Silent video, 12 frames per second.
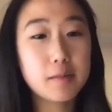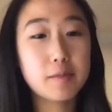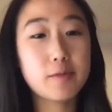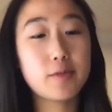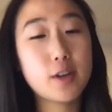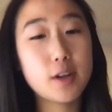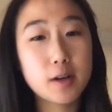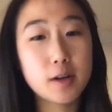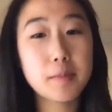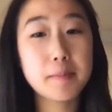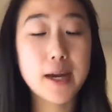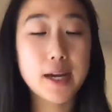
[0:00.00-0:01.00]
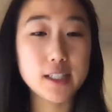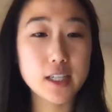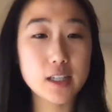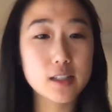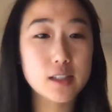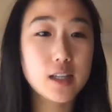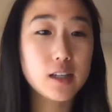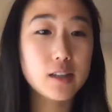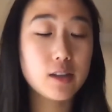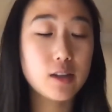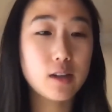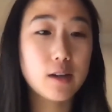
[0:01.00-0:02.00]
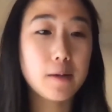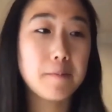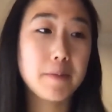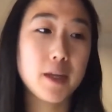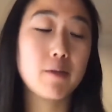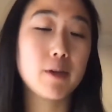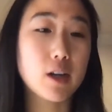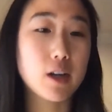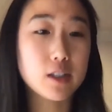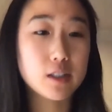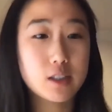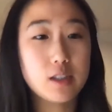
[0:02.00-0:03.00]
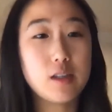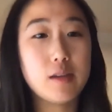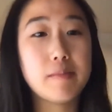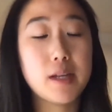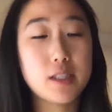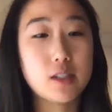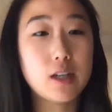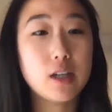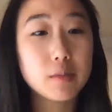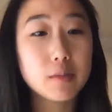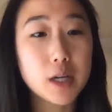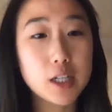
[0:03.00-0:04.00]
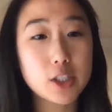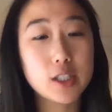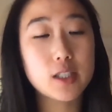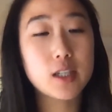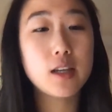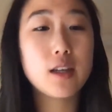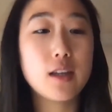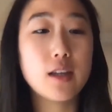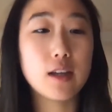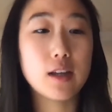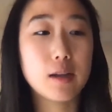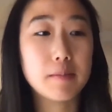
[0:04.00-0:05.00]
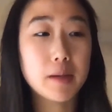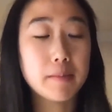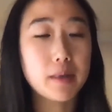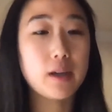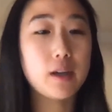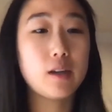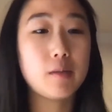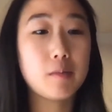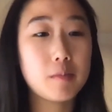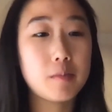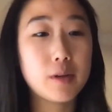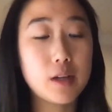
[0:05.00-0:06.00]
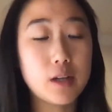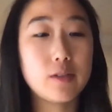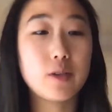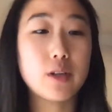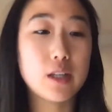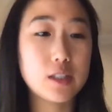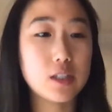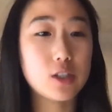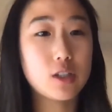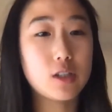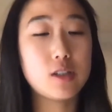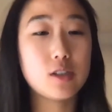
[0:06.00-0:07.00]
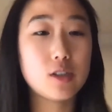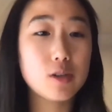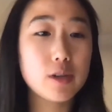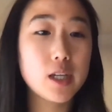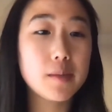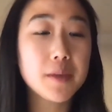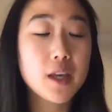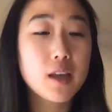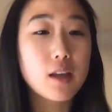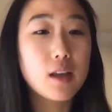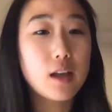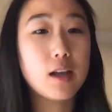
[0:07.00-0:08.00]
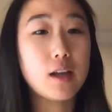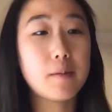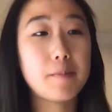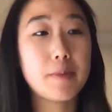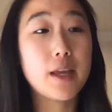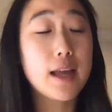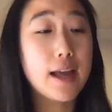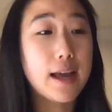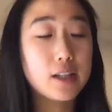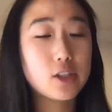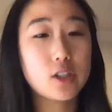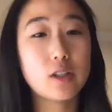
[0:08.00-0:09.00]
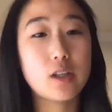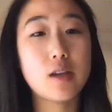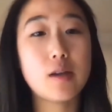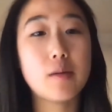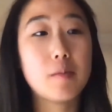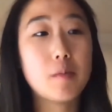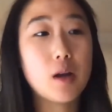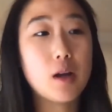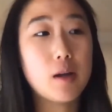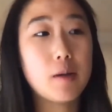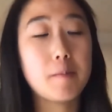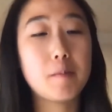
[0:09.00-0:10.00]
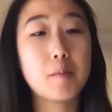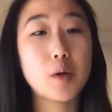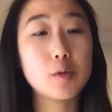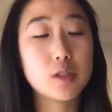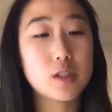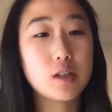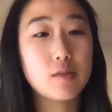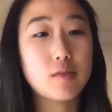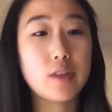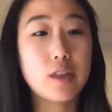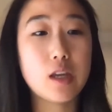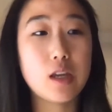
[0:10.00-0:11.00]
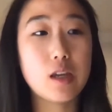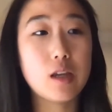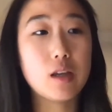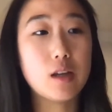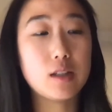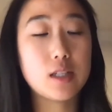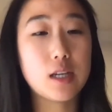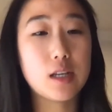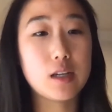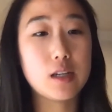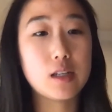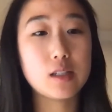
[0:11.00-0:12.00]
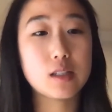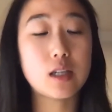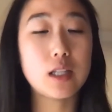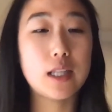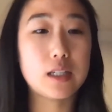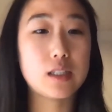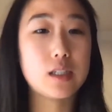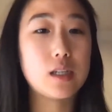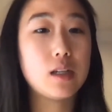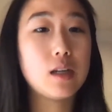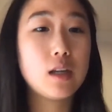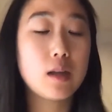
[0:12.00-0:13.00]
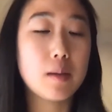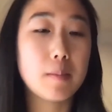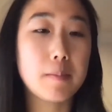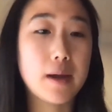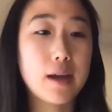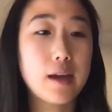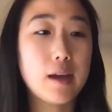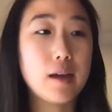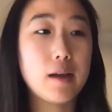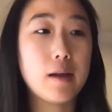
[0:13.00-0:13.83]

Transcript: for my data set, in regards to the mental health project that my pre-health organization is doing, actually, most of the data is collected by